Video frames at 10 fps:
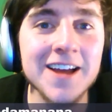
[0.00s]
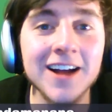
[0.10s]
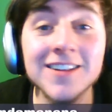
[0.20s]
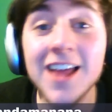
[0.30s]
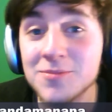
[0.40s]

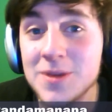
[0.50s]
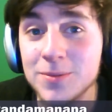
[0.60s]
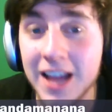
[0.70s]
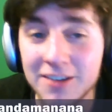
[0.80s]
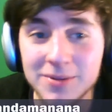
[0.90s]
a lot of
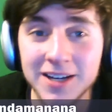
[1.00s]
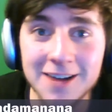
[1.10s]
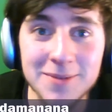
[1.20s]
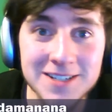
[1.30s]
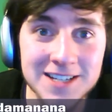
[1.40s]
people have been
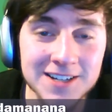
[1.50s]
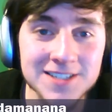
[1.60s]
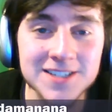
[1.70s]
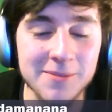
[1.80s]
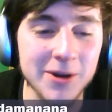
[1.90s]
commenting
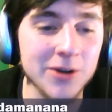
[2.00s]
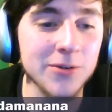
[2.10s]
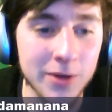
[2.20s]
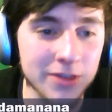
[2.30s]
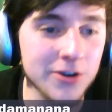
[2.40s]
us about
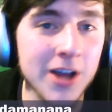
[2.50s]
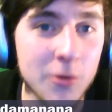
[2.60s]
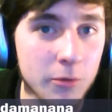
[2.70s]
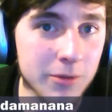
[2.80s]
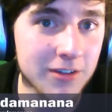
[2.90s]
whether or not
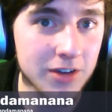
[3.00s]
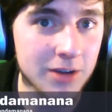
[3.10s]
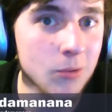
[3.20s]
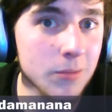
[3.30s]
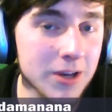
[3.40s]
we'll be giving them
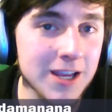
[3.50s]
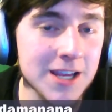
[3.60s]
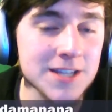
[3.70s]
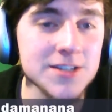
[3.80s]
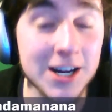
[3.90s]
more beta
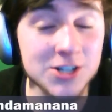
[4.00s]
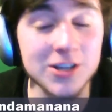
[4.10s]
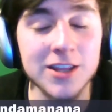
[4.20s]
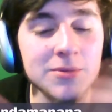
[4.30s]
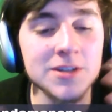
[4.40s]
keys.
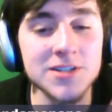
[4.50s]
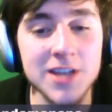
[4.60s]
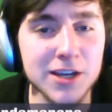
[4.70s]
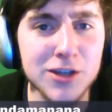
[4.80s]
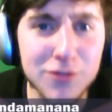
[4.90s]
Actually, they've been
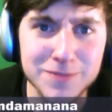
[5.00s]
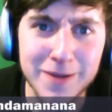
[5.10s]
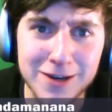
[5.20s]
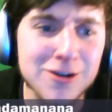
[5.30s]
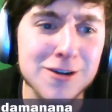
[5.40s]
saying, "Give us
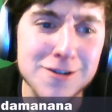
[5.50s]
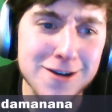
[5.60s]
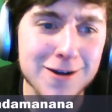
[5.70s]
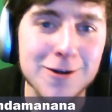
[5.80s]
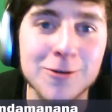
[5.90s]
beta key
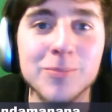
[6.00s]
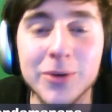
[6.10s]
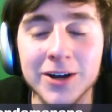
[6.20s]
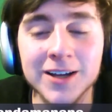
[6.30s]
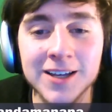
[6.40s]
now,"
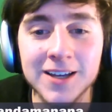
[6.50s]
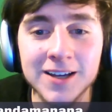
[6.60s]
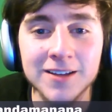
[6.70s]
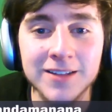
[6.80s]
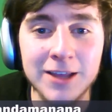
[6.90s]
but
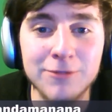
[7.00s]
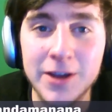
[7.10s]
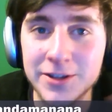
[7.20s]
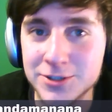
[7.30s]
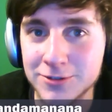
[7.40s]
they
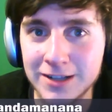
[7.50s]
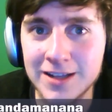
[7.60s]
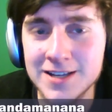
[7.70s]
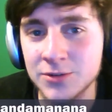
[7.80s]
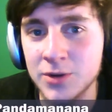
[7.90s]
fail to
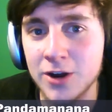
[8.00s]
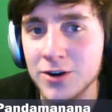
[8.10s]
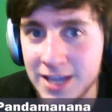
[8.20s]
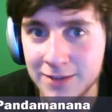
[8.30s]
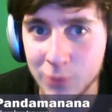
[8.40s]
realize that we
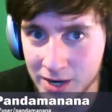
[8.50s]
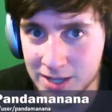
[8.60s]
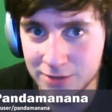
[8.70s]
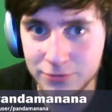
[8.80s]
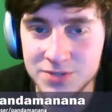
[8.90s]
already gave away
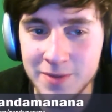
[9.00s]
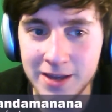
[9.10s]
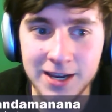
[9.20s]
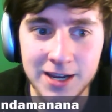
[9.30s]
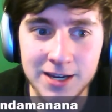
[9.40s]
the first beta
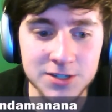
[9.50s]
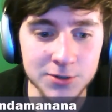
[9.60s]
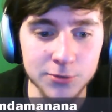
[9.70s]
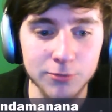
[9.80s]
key to